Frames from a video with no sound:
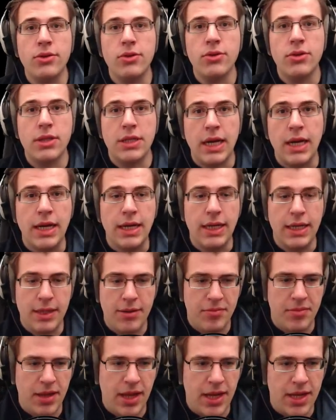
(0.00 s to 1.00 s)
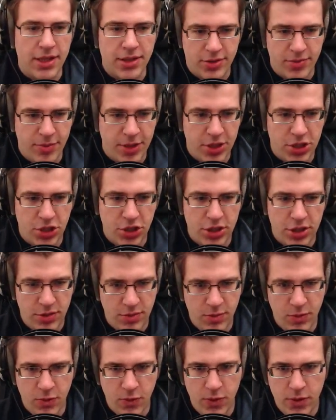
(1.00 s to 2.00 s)
your time as much
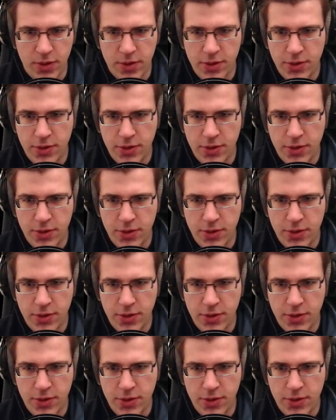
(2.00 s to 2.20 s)
anymore.